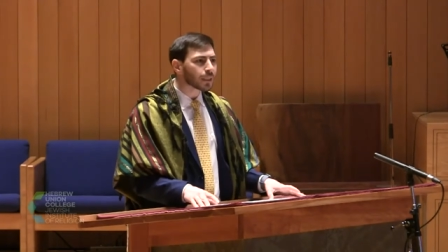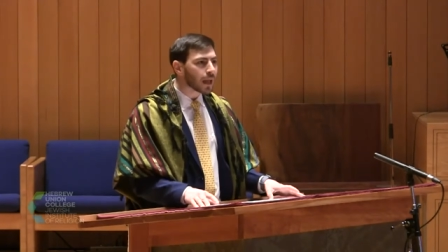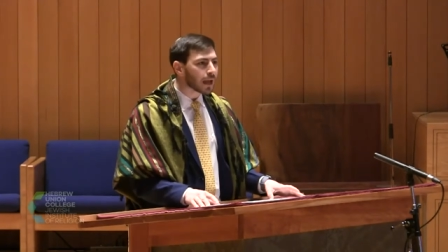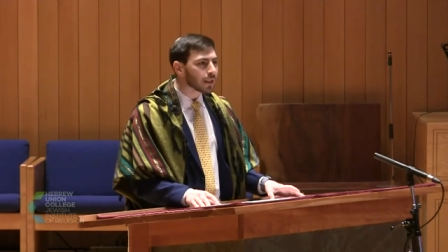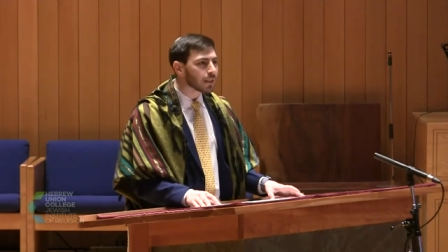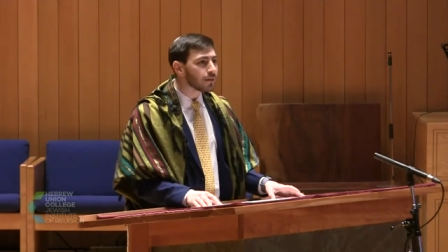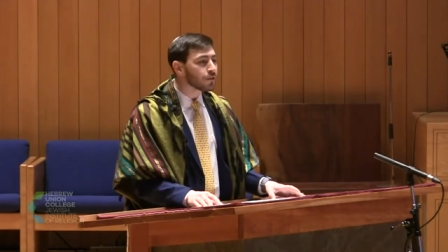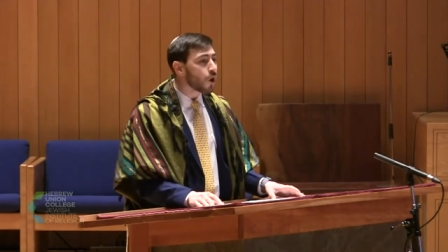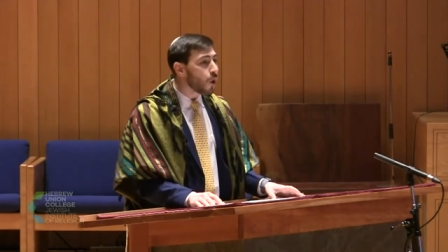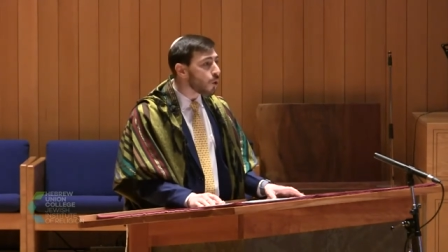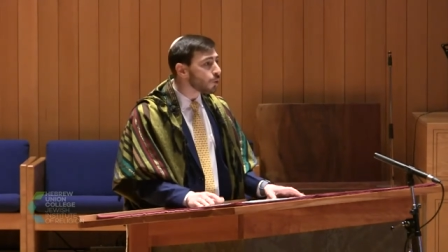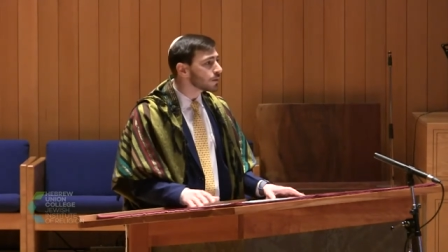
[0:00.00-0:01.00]
likely the
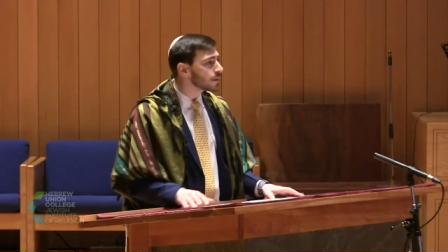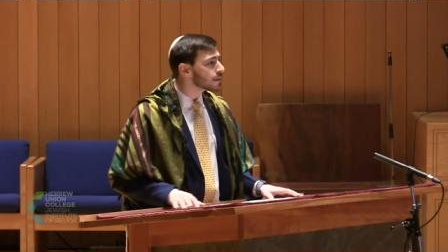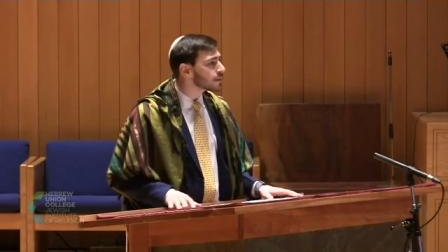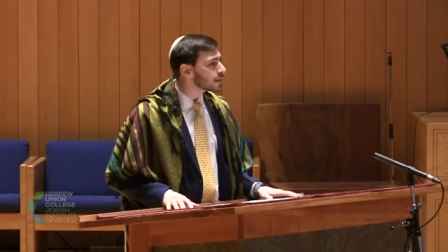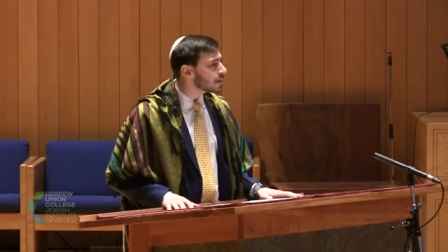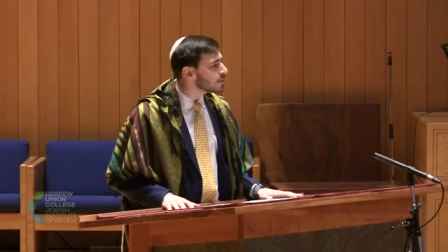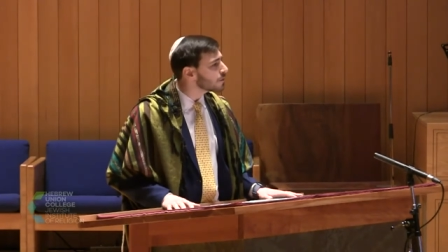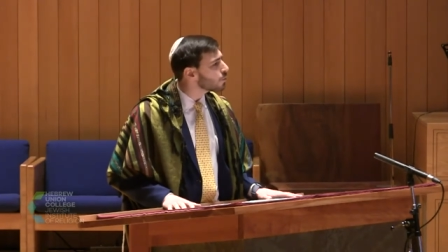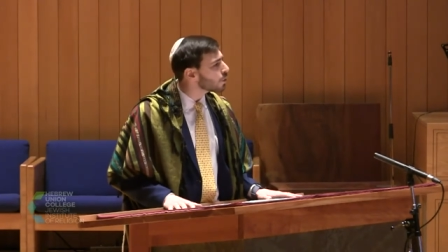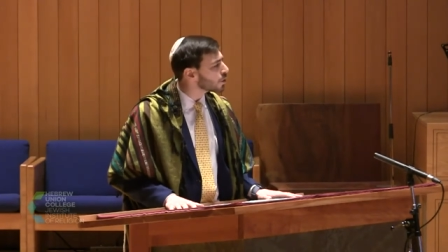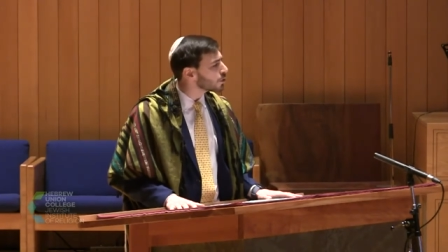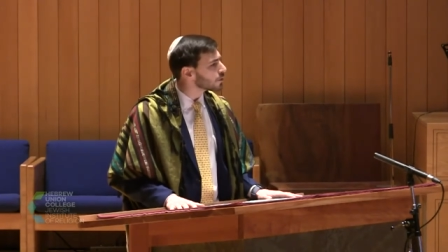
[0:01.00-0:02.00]
oldest in the
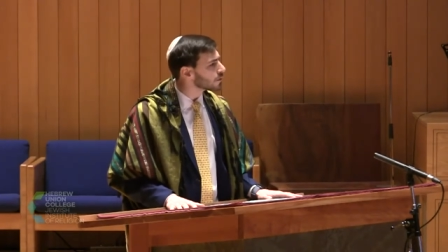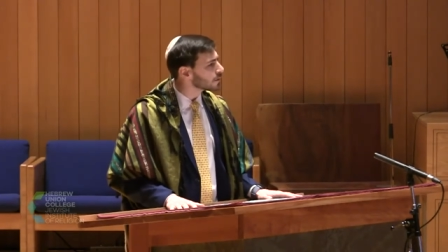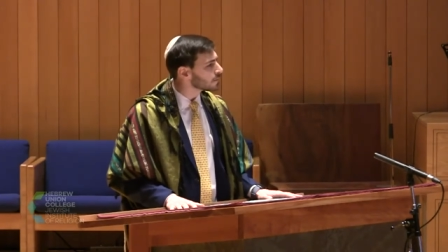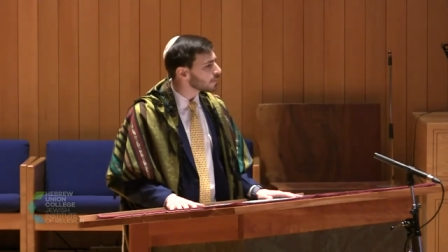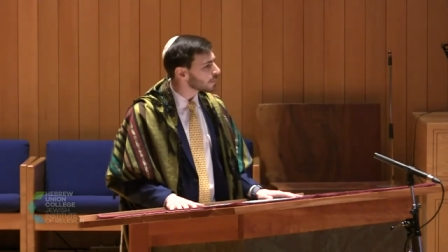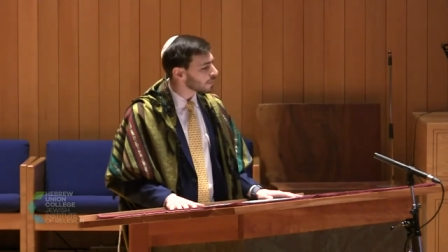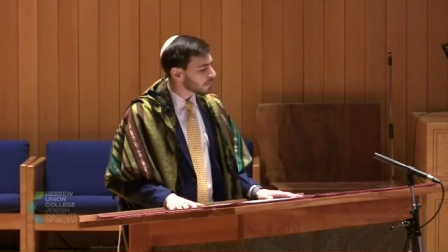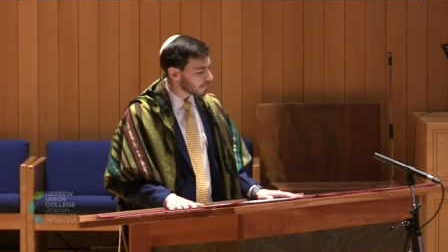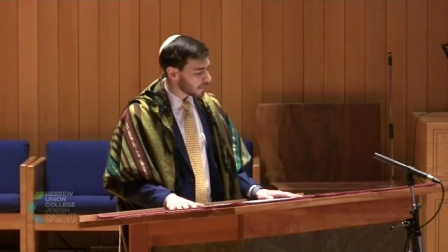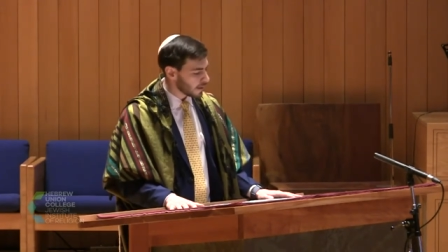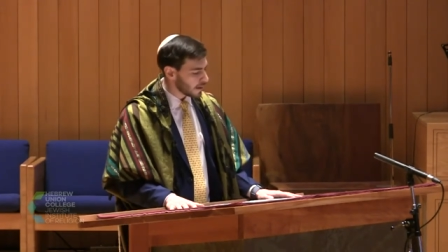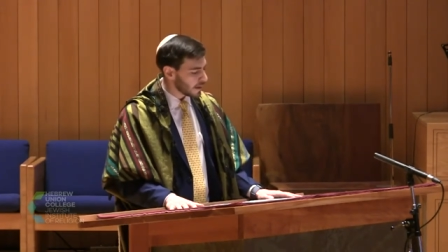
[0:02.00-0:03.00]
world,
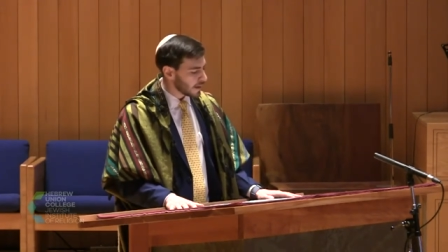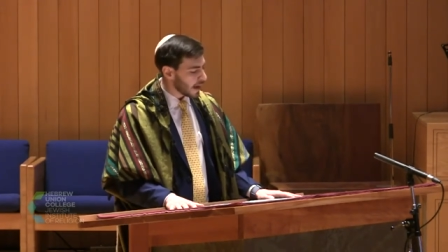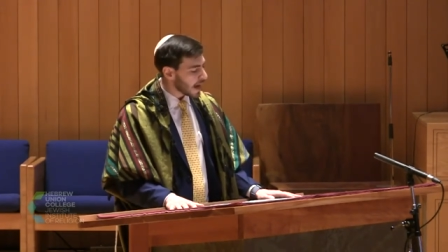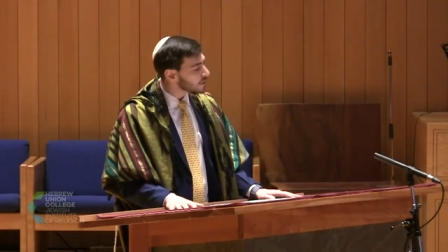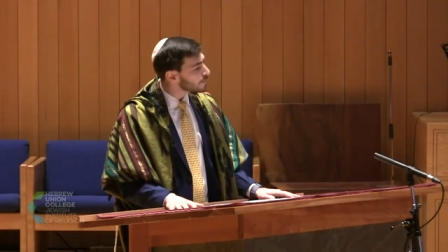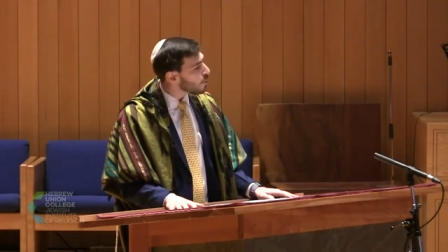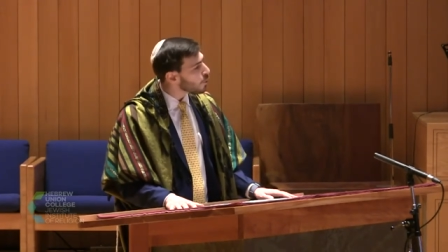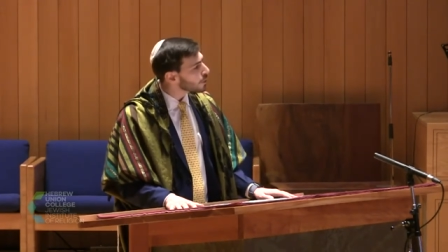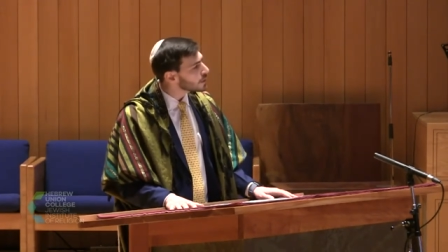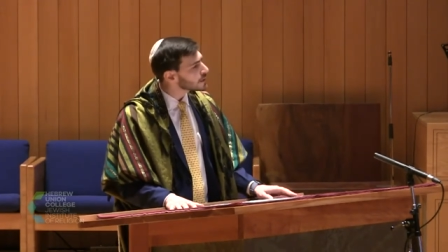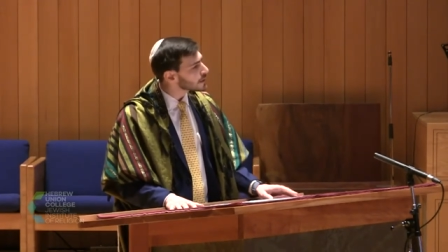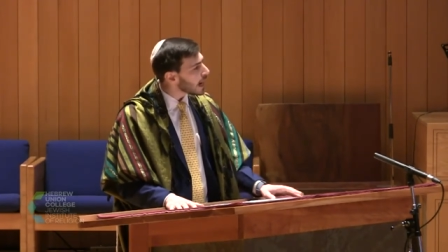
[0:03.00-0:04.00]
has
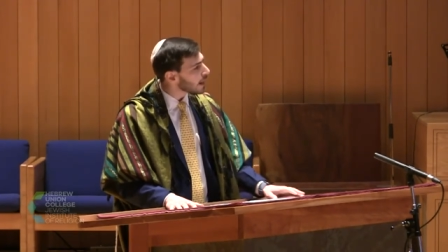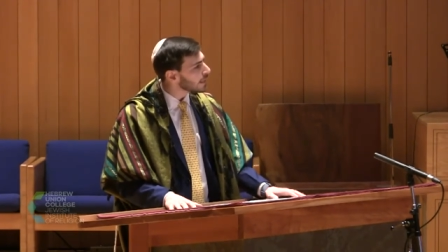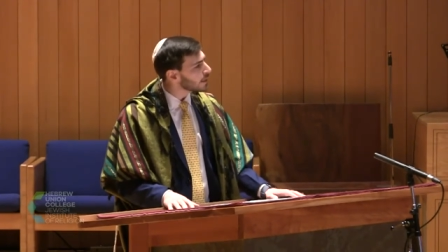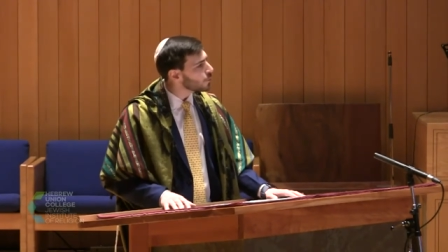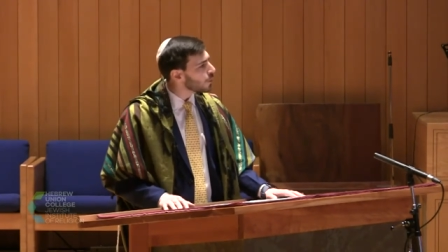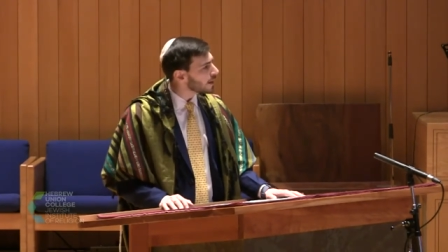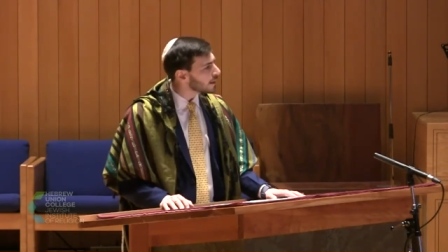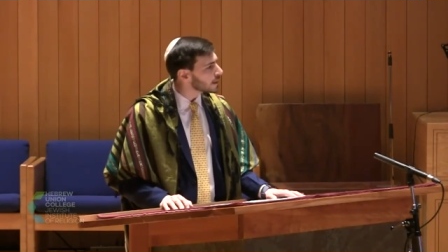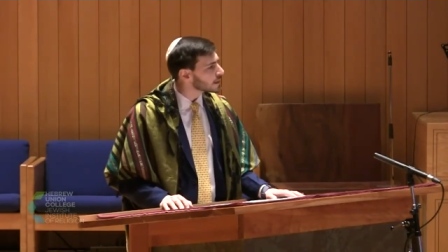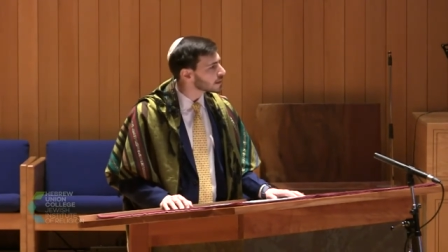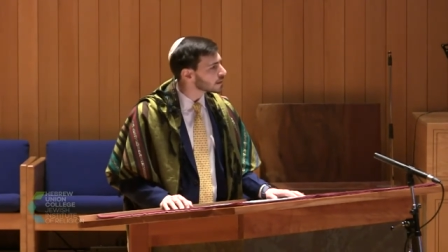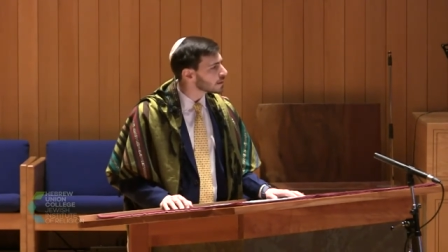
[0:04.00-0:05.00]
borne silent
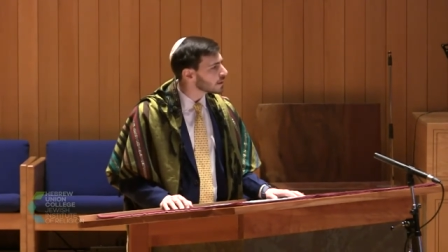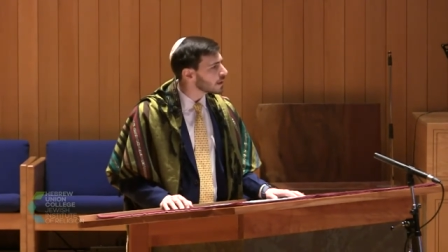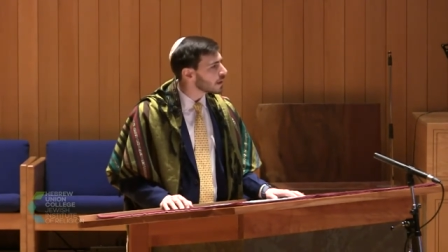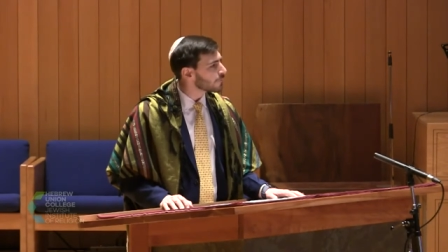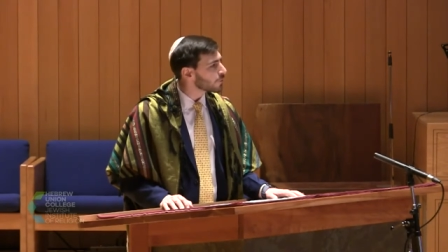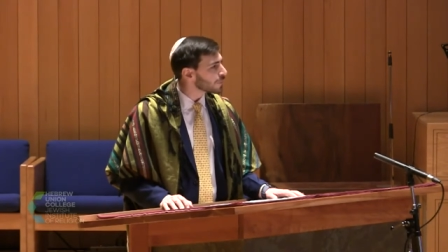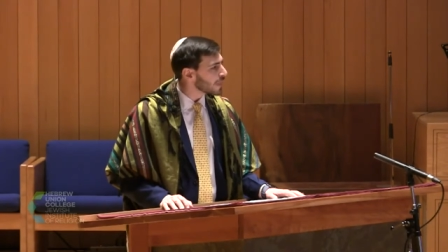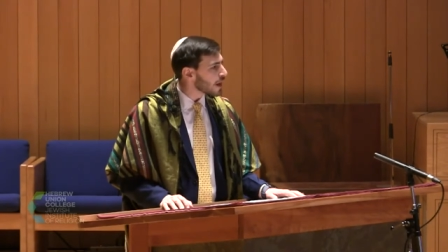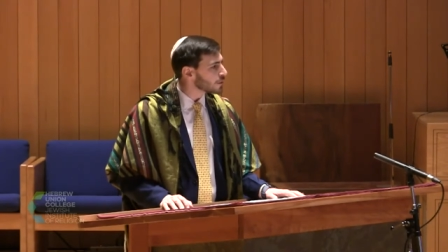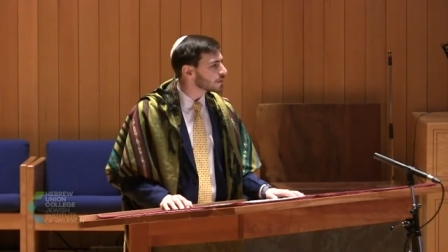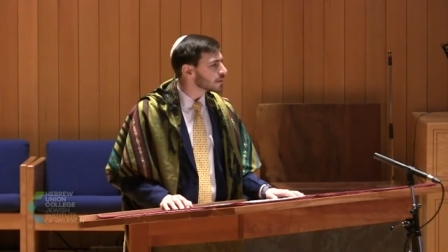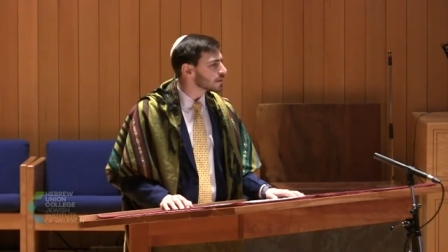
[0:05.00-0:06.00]
witness for
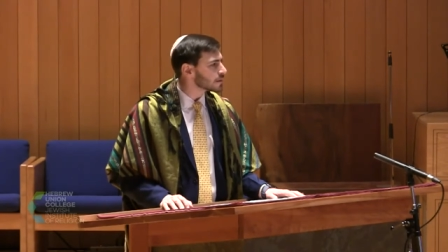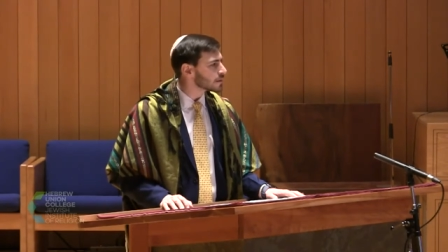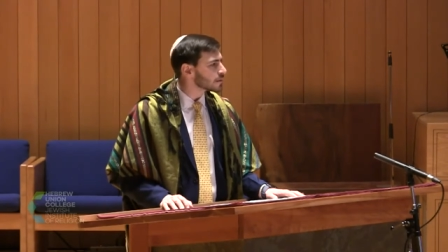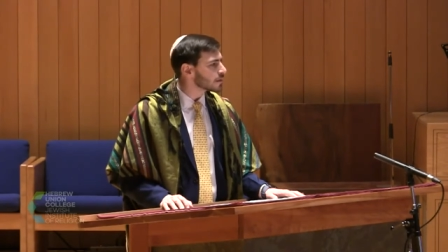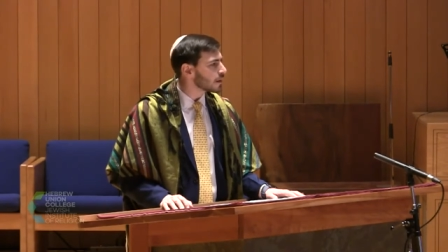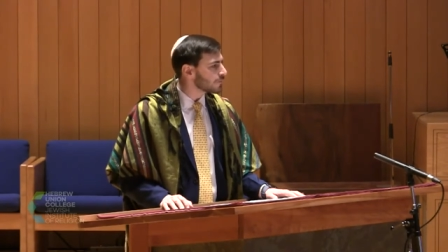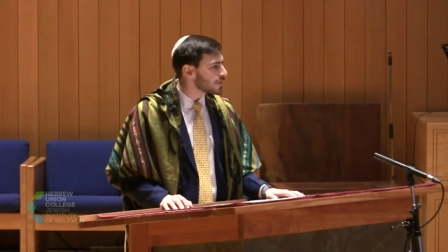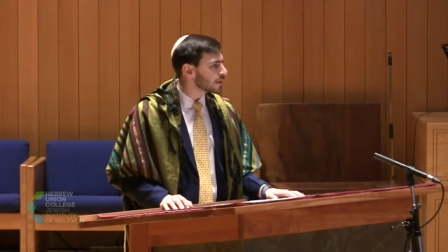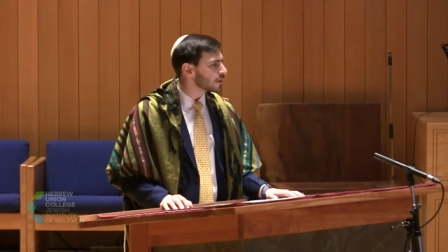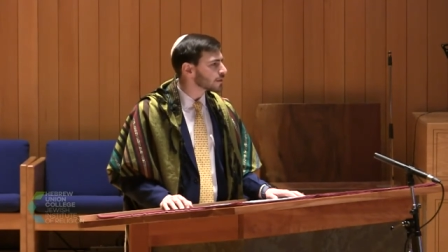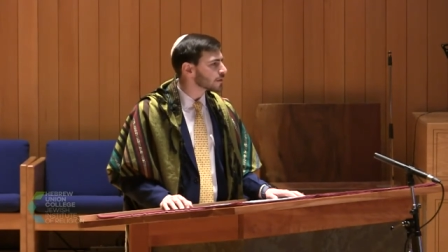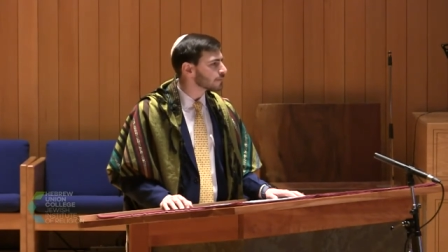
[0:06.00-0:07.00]
thousands of
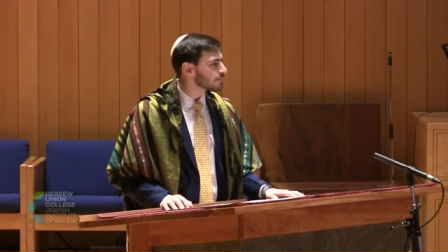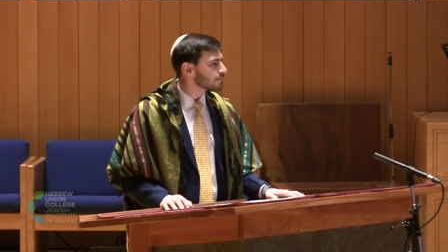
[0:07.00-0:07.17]
years.